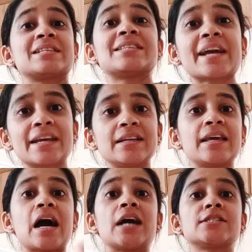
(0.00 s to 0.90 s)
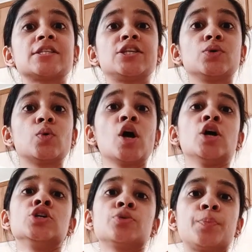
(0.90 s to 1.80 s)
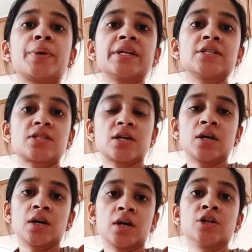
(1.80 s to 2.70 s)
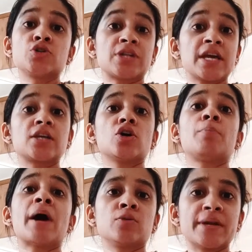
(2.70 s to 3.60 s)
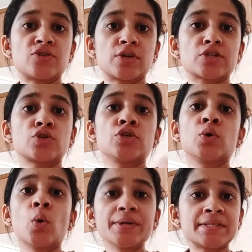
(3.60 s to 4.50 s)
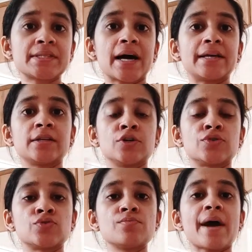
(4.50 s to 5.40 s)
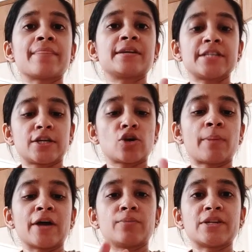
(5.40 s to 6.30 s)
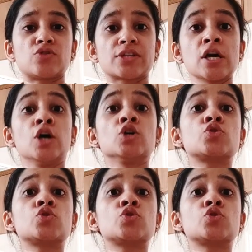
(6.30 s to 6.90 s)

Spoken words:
Second, they ask you to print, to take your biometrics. So you go inside in a room and they take your biometrics.